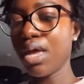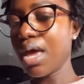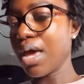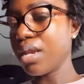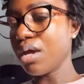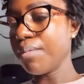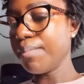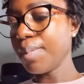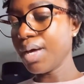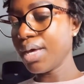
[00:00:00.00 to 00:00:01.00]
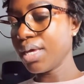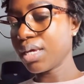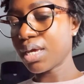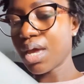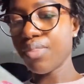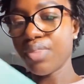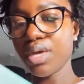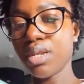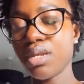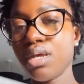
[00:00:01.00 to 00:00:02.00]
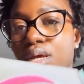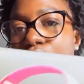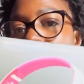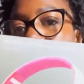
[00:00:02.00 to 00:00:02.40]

and a mic. And then I